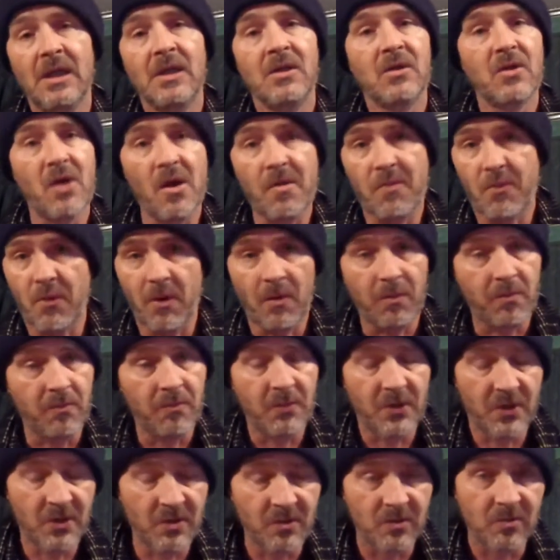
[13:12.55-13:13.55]
no problem
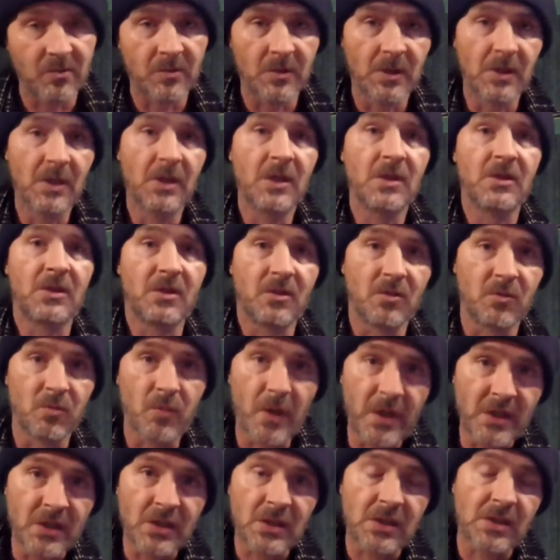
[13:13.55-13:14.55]
at all, to
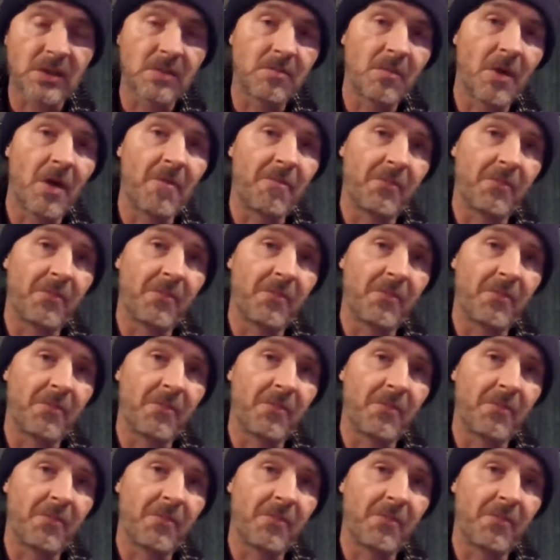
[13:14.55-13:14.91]
register my